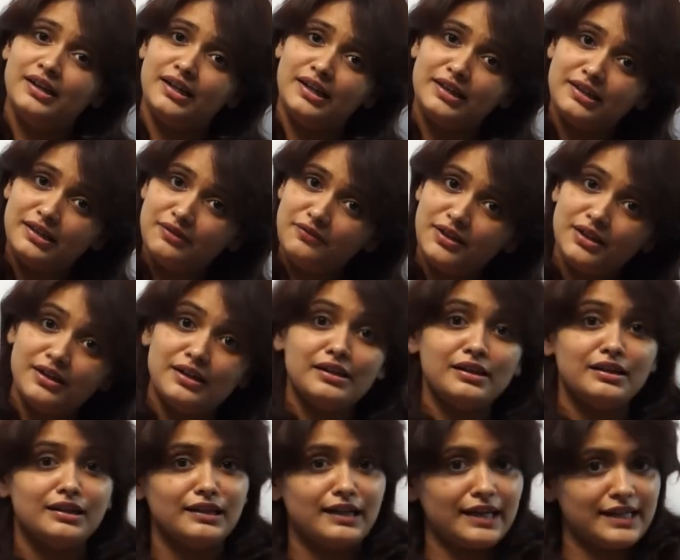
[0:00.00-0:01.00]
in giving
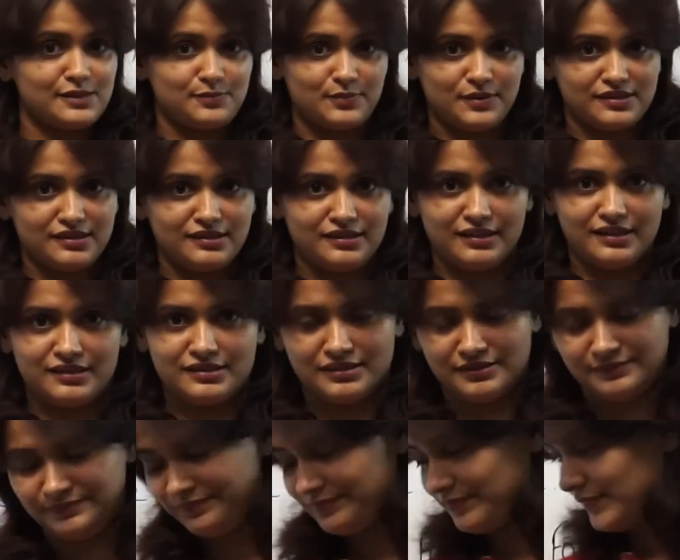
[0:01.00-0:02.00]
a nice
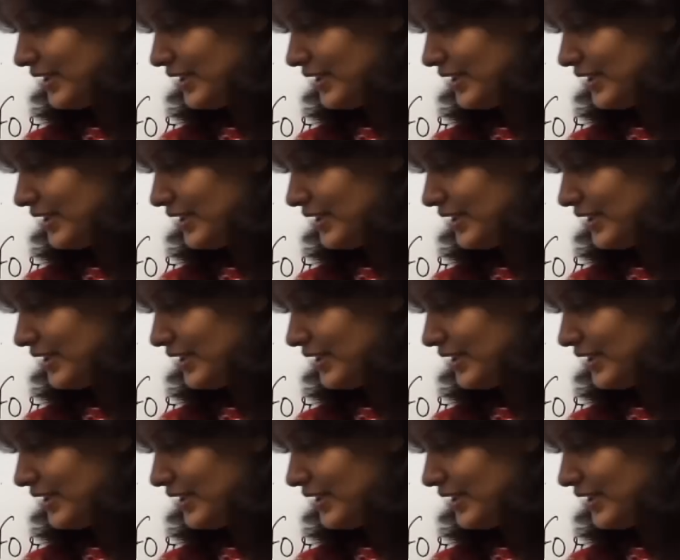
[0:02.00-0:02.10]
presentation.